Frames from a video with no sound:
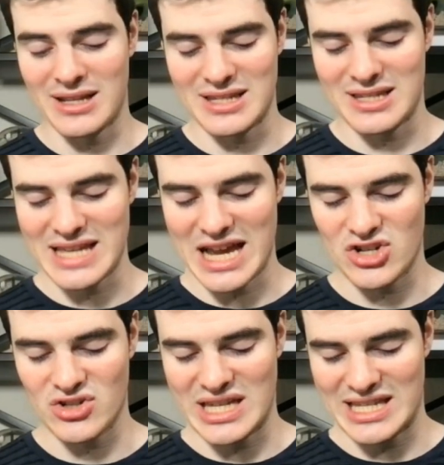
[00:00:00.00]
This is
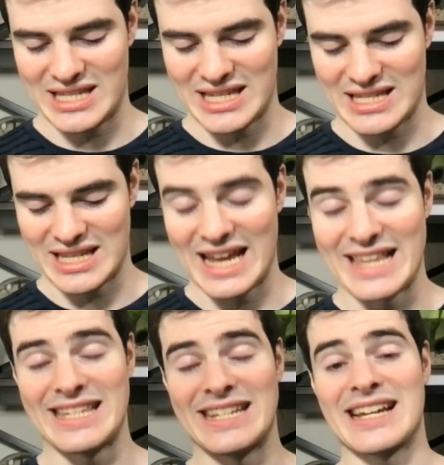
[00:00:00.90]
actually since
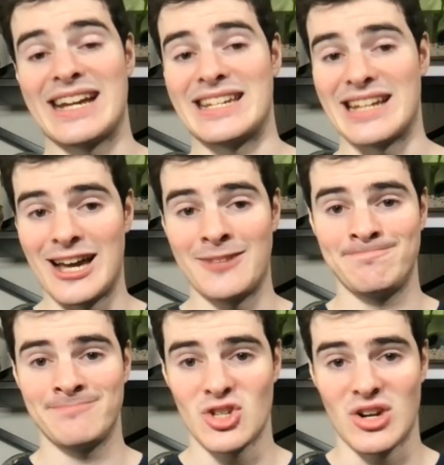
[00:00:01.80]
nineteen ninety-nine,
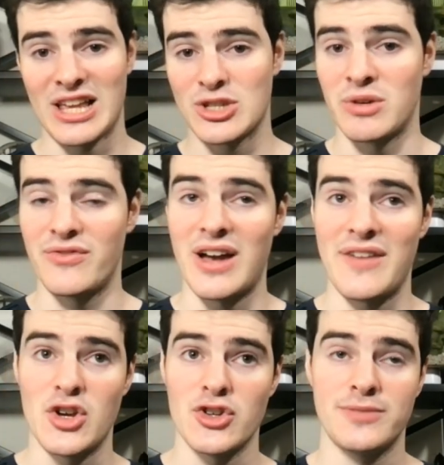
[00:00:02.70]
so the last twenty-five
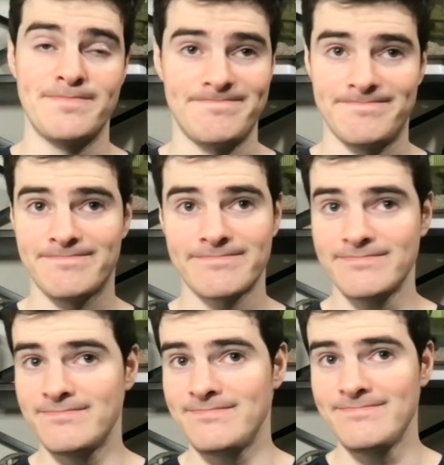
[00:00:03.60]
years.
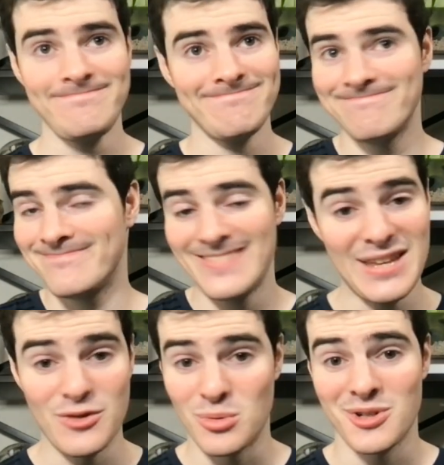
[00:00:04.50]

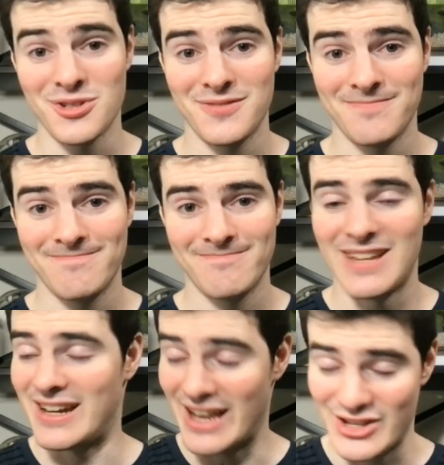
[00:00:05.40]
Even worse,
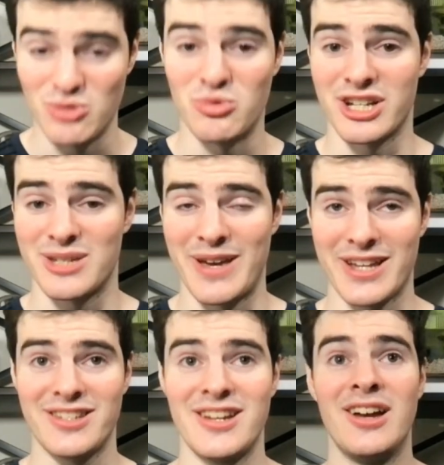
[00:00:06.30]
and as you would
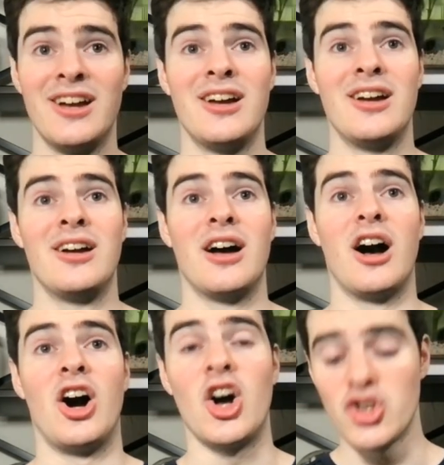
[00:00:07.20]
expect.
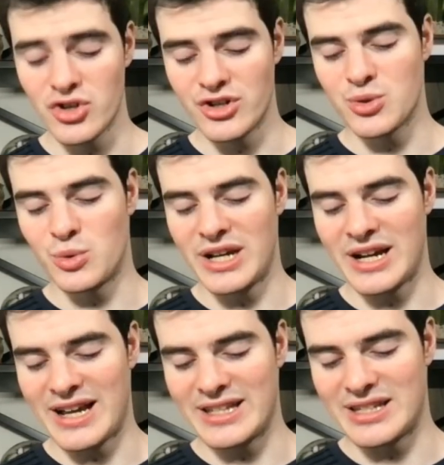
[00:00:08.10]
one hundred
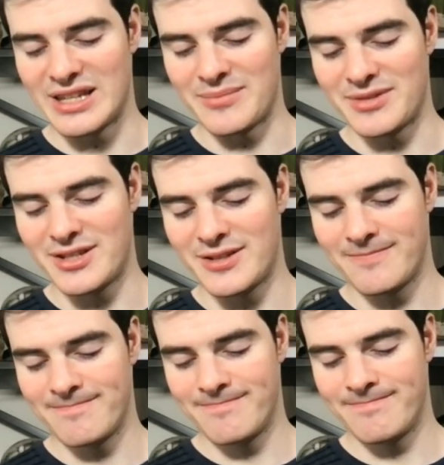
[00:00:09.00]
twenty-nine teams
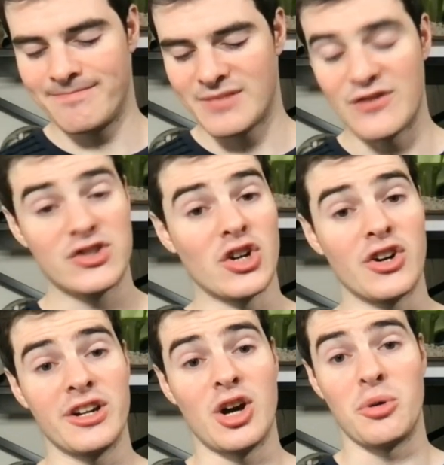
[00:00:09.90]
have
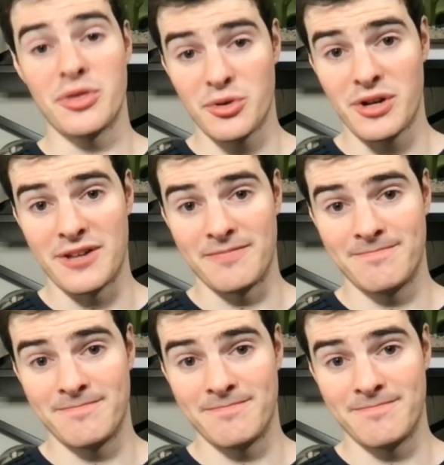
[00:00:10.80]
started oh and three.